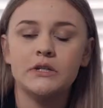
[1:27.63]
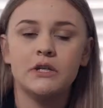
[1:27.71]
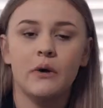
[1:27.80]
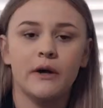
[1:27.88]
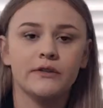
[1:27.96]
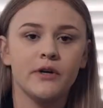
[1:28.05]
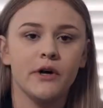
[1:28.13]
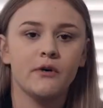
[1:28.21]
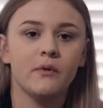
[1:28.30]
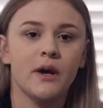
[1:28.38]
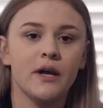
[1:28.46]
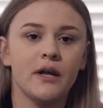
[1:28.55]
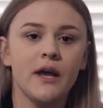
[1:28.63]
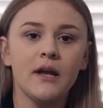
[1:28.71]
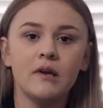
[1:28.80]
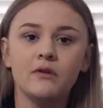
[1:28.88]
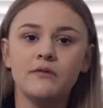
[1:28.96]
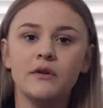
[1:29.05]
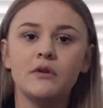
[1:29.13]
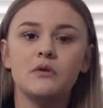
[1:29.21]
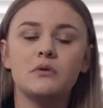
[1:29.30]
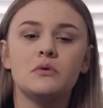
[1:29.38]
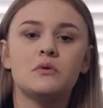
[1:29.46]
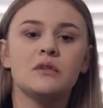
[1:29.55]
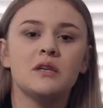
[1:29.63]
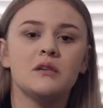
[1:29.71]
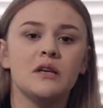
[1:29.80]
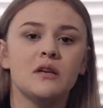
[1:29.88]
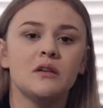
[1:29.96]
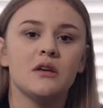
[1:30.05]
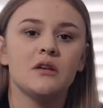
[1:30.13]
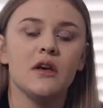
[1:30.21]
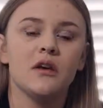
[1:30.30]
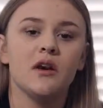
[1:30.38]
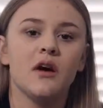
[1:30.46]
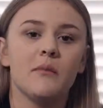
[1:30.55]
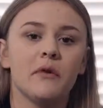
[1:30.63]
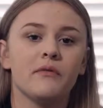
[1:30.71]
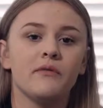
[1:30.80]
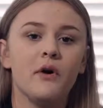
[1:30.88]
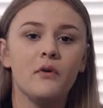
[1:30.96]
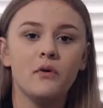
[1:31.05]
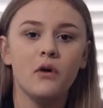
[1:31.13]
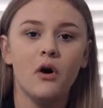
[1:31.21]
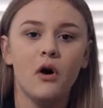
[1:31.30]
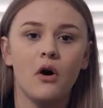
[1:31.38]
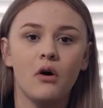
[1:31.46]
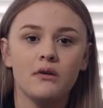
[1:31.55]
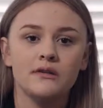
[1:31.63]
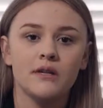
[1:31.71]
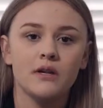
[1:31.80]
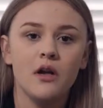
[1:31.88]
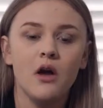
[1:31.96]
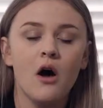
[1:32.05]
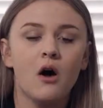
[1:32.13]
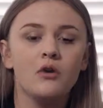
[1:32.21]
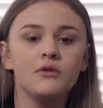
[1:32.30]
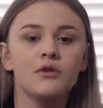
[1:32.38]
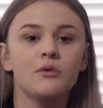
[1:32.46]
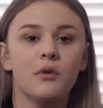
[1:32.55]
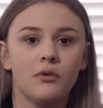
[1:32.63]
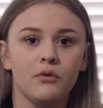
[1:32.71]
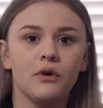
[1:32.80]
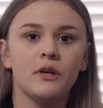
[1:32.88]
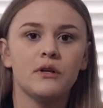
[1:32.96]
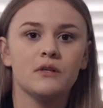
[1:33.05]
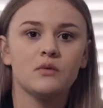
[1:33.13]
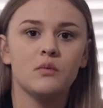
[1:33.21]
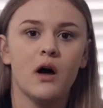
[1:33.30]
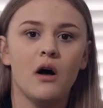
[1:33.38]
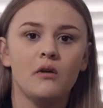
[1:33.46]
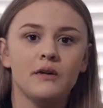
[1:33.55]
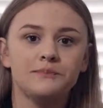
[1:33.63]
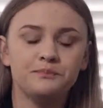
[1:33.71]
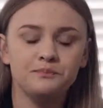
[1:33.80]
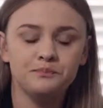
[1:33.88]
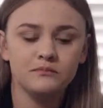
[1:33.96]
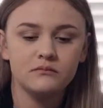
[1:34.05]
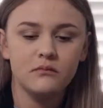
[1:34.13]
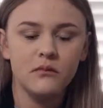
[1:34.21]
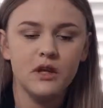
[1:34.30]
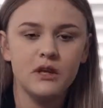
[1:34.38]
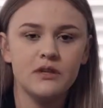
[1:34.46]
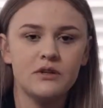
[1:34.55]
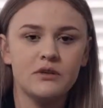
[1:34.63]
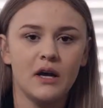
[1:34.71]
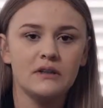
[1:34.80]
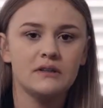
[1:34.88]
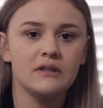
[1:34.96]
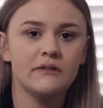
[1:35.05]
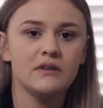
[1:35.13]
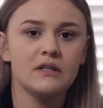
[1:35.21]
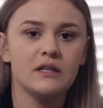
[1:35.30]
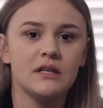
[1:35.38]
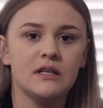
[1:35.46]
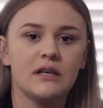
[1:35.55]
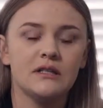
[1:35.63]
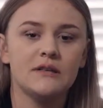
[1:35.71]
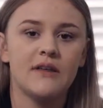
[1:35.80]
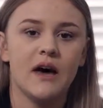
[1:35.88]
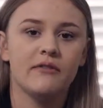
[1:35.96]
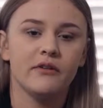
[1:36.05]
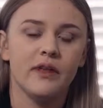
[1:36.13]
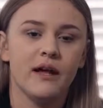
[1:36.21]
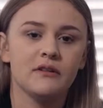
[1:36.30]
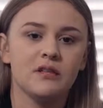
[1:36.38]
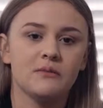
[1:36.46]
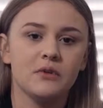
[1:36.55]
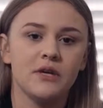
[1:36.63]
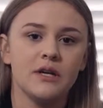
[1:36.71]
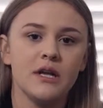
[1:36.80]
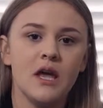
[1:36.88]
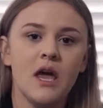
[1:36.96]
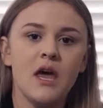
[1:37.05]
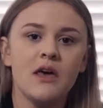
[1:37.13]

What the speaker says: So I started running interviews and taking incoming phone calls and also recruiting as well. And in 2017, I did that for that summer, and